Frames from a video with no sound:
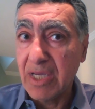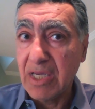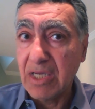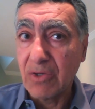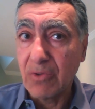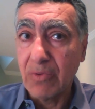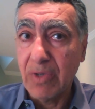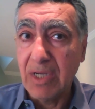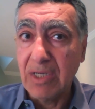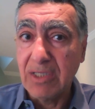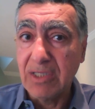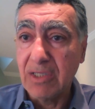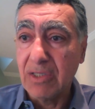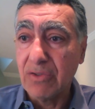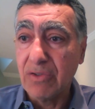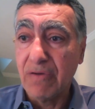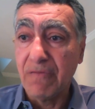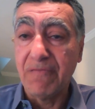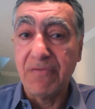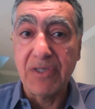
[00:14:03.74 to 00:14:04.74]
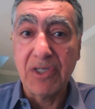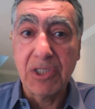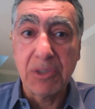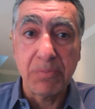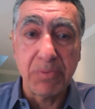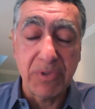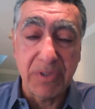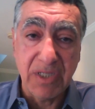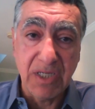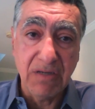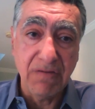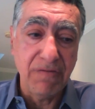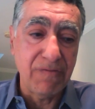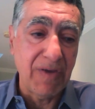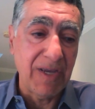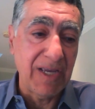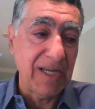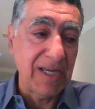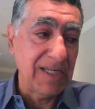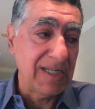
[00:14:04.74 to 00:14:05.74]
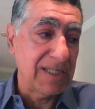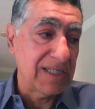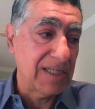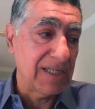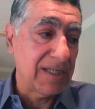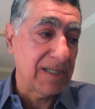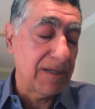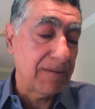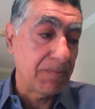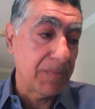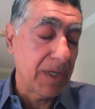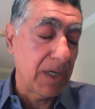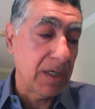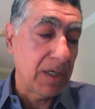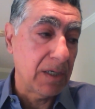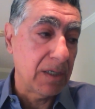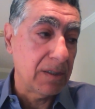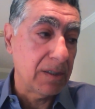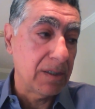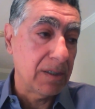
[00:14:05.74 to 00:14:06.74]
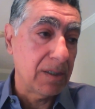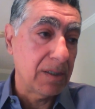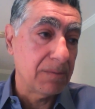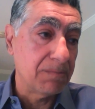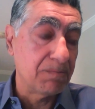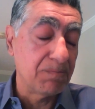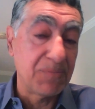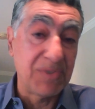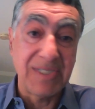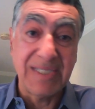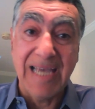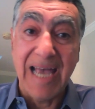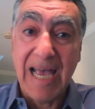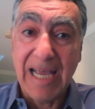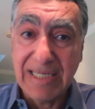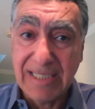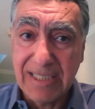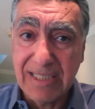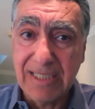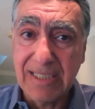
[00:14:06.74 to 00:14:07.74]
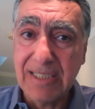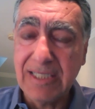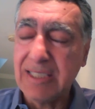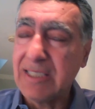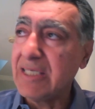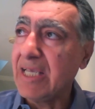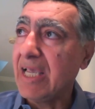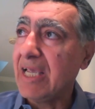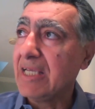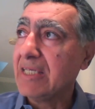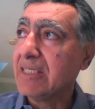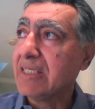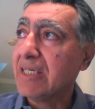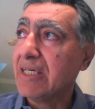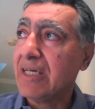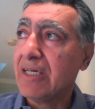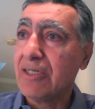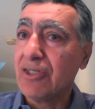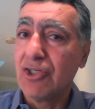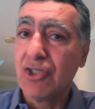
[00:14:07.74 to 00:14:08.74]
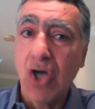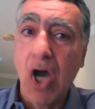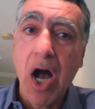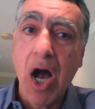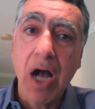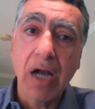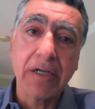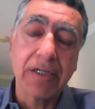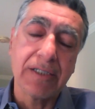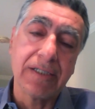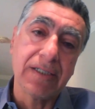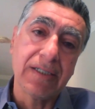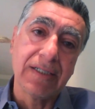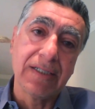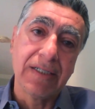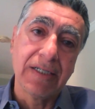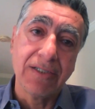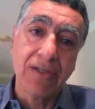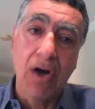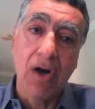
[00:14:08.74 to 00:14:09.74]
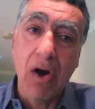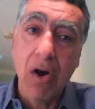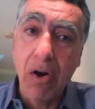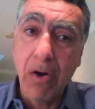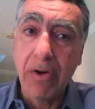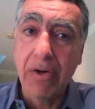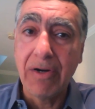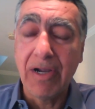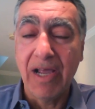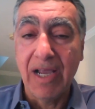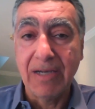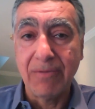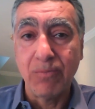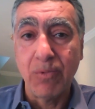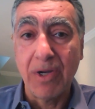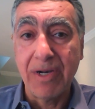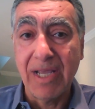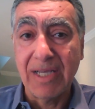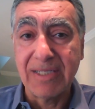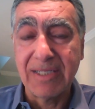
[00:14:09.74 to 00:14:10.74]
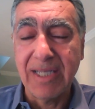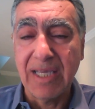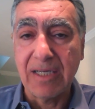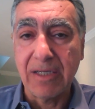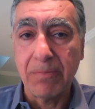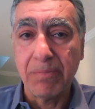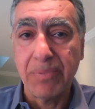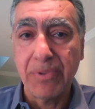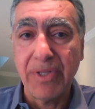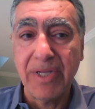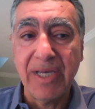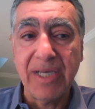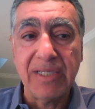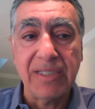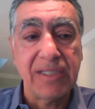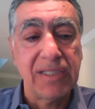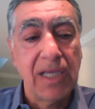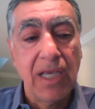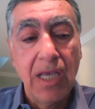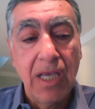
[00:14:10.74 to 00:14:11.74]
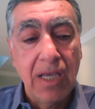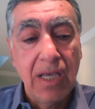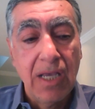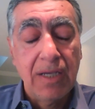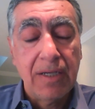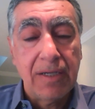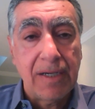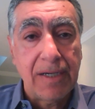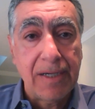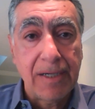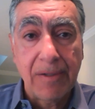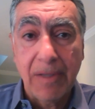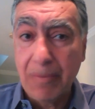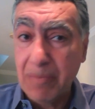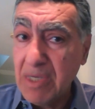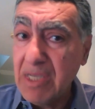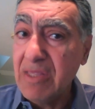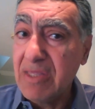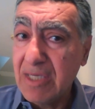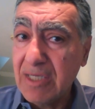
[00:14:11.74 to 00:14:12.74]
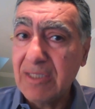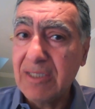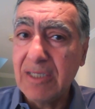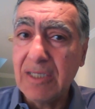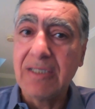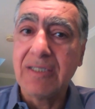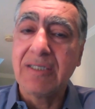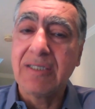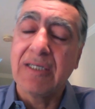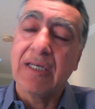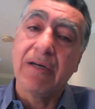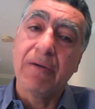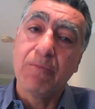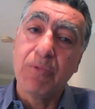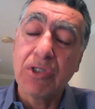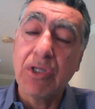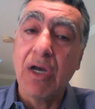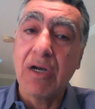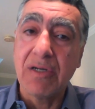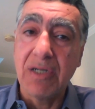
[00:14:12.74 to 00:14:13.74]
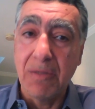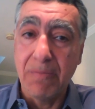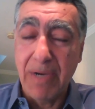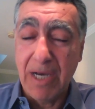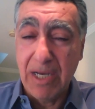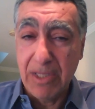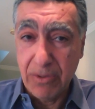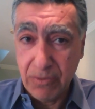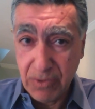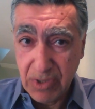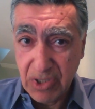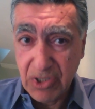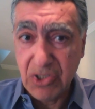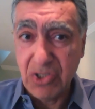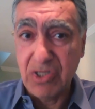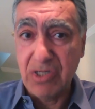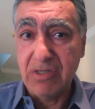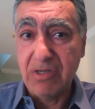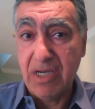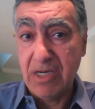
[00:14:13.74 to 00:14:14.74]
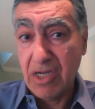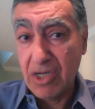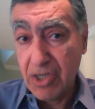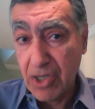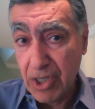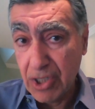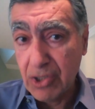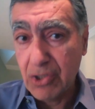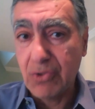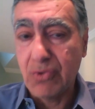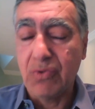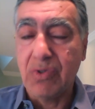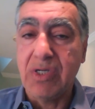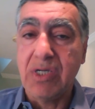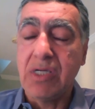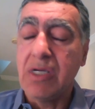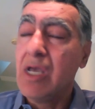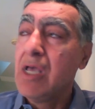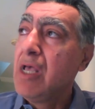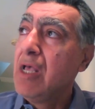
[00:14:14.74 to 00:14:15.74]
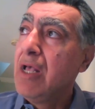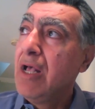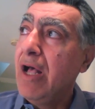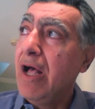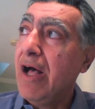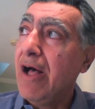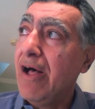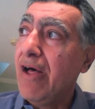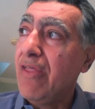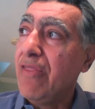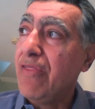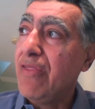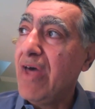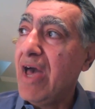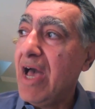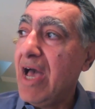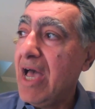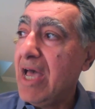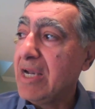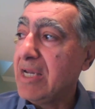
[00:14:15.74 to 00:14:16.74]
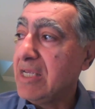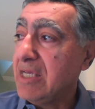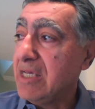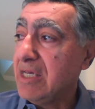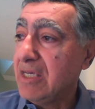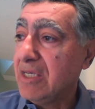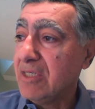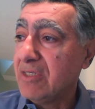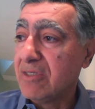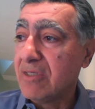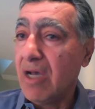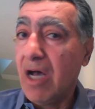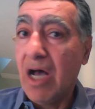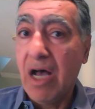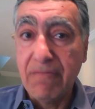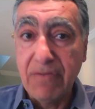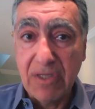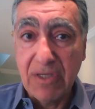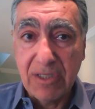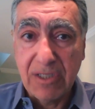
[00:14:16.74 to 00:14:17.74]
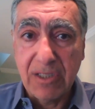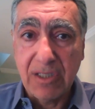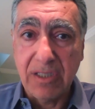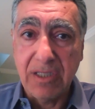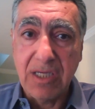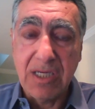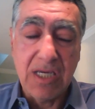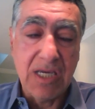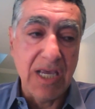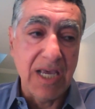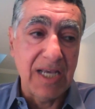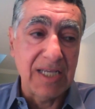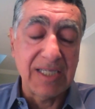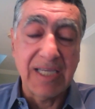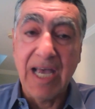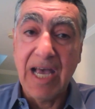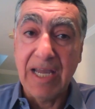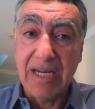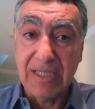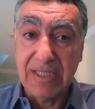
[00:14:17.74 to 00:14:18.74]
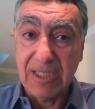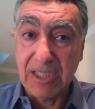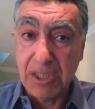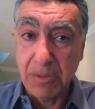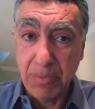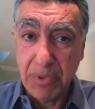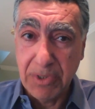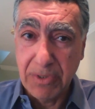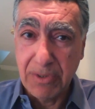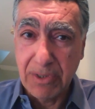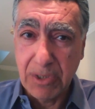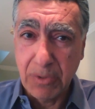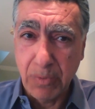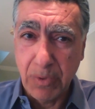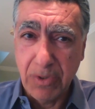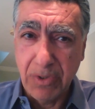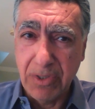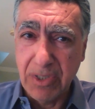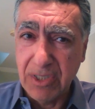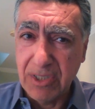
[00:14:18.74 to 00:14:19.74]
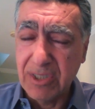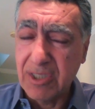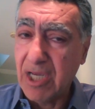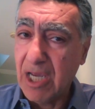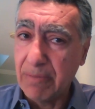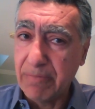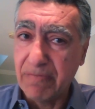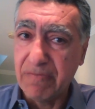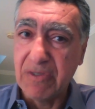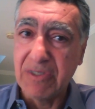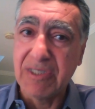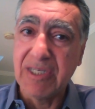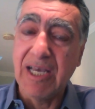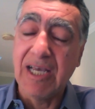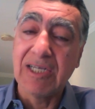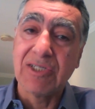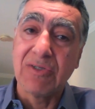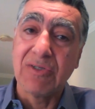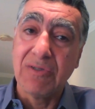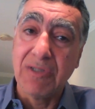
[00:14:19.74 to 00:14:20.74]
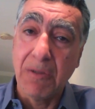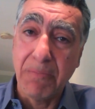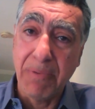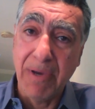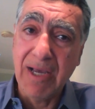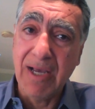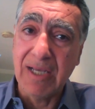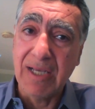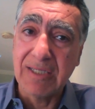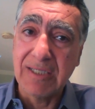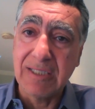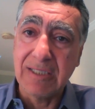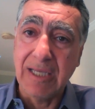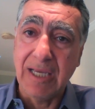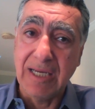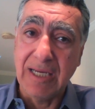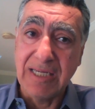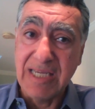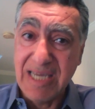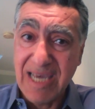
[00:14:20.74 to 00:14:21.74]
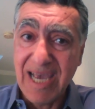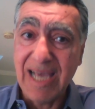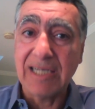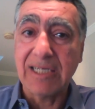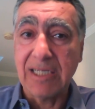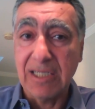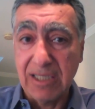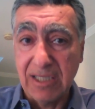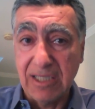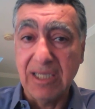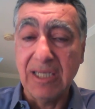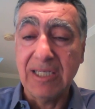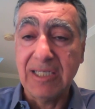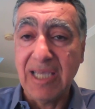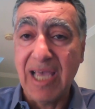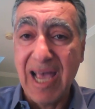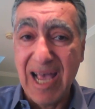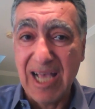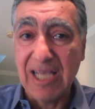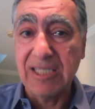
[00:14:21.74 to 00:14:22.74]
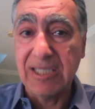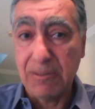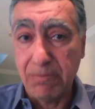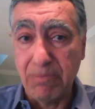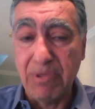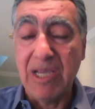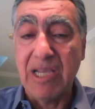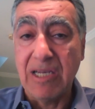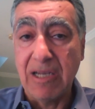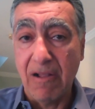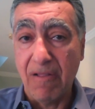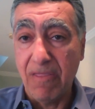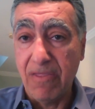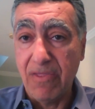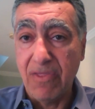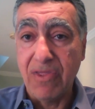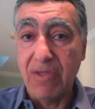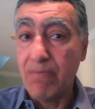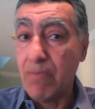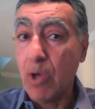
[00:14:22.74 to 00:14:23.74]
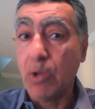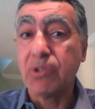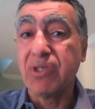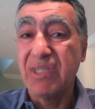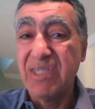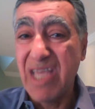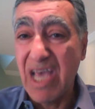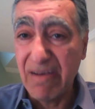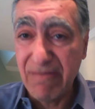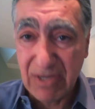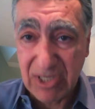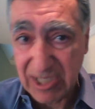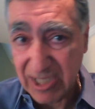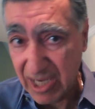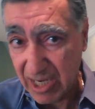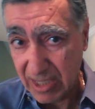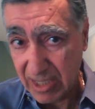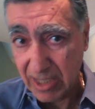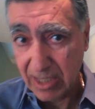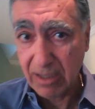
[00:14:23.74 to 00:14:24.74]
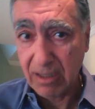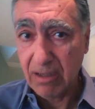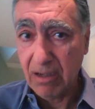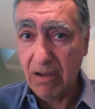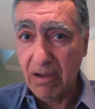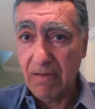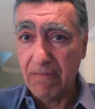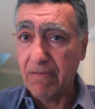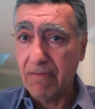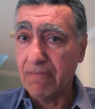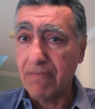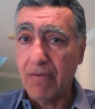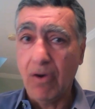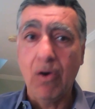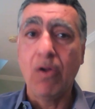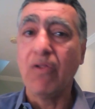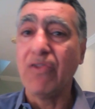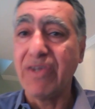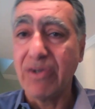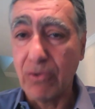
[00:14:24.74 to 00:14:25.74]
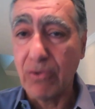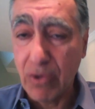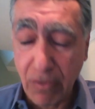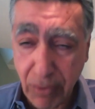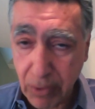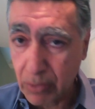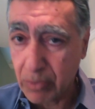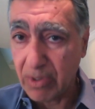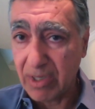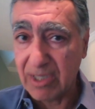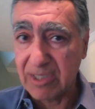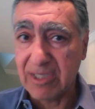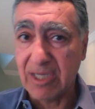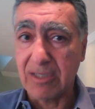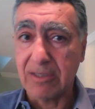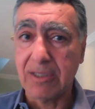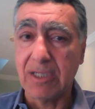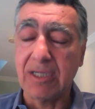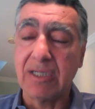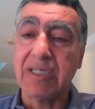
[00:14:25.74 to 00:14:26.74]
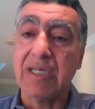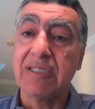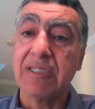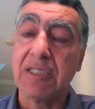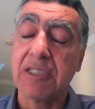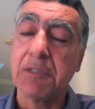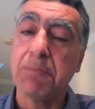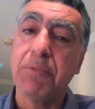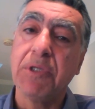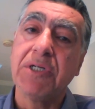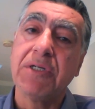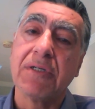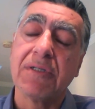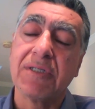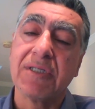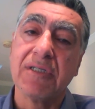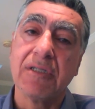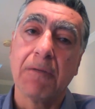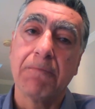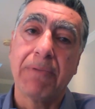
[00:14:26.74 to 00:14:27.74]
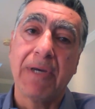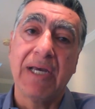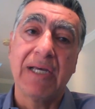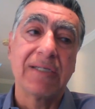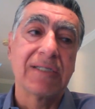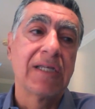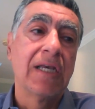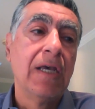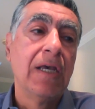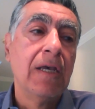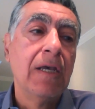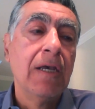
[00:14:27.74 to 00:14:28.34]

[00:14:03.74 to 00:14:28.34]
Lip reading: a great deal of disbelief and sadness and shock and horror at what has taken place. I mean, this is, we're talking about a region and a country that is obviously has had its experience with this type of disaster in the past. And yet this has been the most devastating of all the earthquakes that Turkey has experienced in the past.